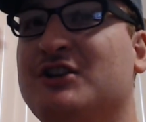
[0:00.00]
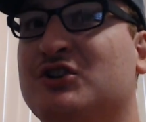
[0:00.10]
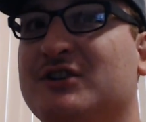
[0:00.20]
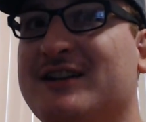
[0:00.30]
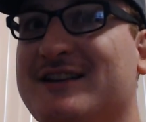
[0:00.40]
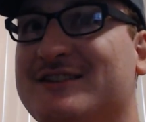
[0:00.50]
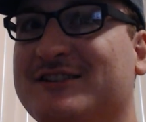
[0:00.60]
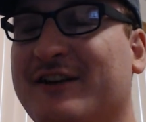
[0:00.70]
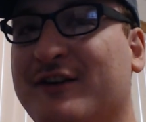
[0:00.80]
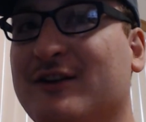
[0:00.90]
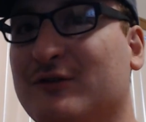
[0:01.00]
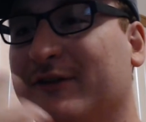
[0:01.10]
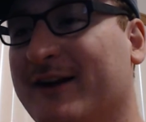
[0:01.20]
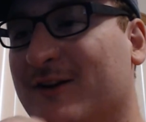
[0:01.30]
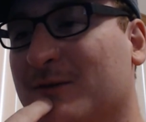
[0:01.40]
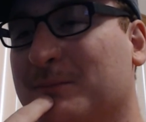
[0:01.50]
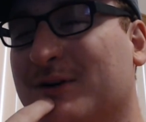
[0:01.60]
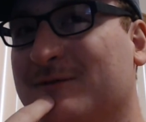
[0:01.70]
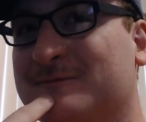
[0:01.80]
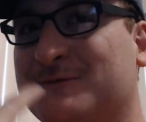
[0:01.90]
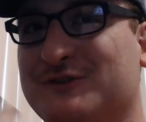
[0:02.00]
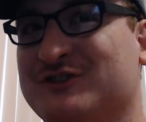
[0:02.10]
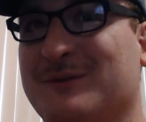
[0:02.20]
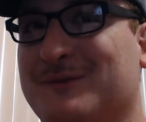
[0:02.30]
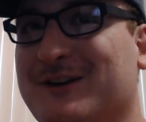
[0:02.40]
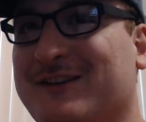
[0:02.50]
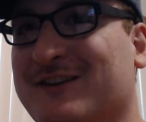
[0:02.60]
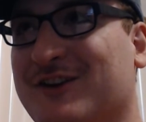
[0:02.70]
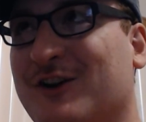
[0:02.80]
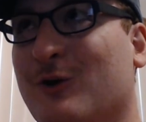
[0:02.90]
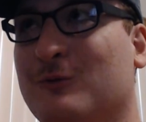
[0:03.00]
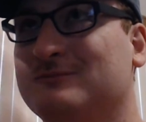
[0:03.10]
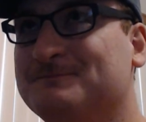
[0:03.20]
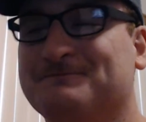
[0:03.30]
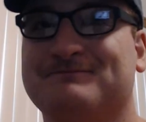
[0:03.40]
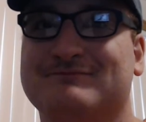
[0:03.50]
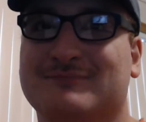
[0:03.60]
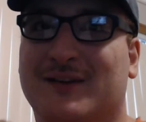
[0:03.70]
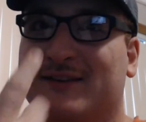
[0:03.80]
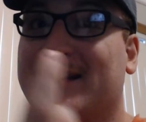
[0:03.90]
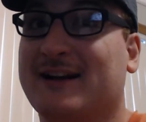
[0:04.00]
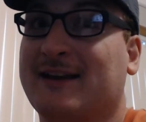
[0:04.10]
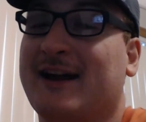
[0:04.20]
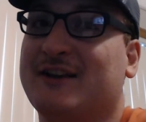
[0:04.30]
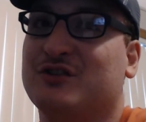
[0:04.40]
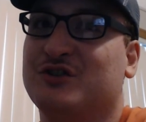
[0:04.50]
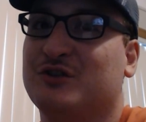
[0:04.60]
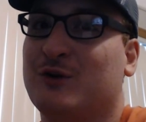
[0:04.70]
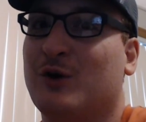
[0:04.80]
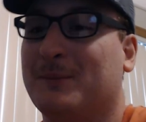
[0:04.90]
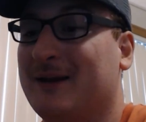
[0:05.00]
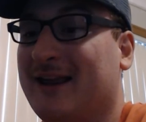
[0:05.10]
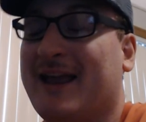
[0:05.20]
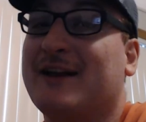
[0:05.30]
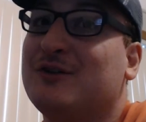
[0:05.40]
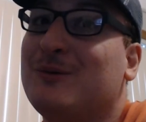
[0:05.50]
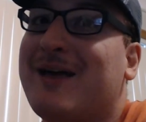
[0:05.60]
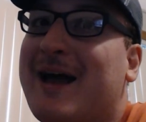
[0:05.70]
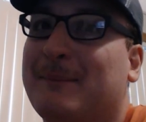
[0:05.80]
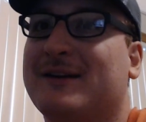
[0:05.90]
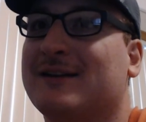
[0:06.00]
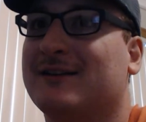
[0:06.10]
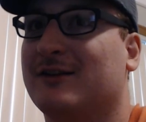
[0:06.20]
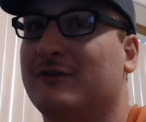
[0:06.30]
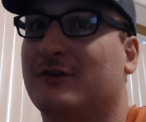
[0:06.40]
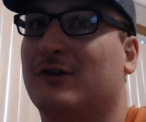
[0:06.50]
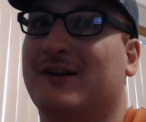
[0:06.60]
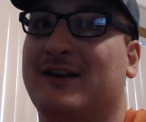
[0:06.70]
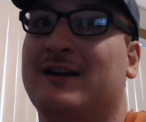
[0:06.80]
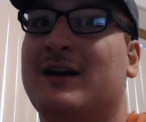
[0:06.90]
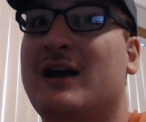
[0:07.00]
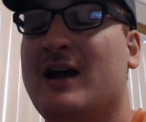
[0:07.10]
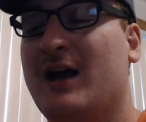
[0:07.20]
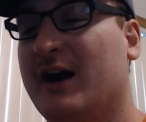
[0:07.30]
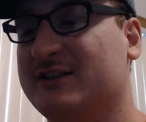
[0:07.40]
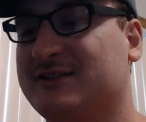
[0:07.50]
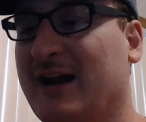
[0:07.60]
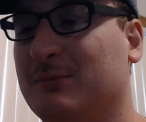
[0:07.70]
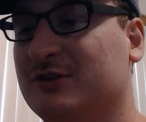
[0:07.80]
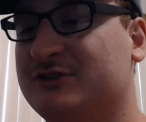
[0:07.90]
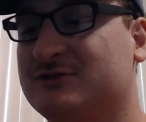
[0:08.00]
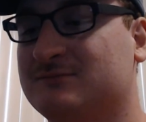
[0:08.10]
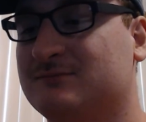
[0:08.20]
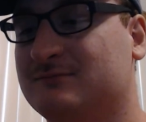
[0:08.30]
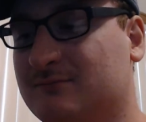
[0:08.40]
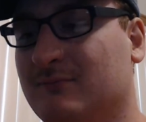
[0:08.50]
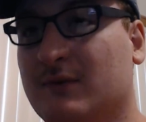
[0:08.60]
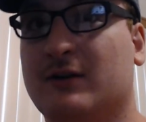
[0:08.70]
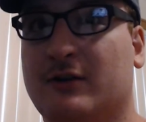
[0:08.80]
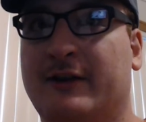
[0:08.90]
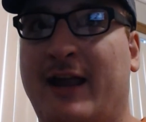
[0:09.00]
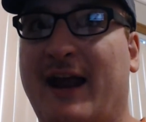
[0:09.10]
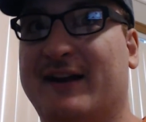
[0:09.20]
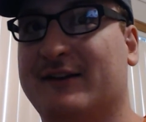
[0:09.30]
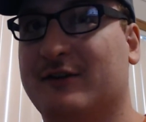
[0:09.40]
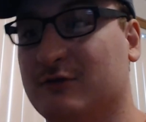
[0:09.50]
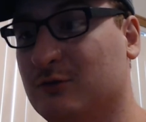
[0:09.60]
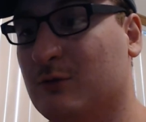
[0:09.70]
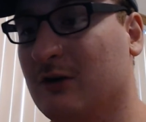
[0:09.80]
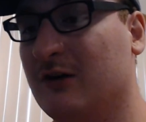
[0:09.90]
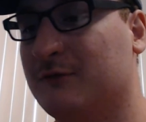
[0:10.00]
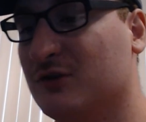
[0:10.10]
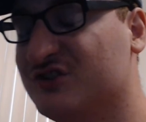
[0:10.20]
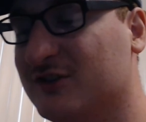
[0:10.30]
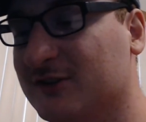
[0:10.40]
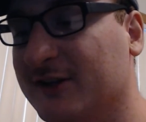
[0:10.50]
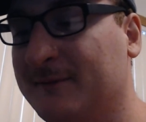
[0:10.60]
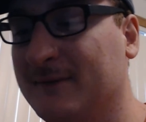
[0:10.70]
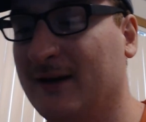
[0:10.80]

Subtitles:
could easily have killed Vader, but for some reason, it's got to tie into A New Hope, and he can't do that because of already established canon and lore, unfortunately.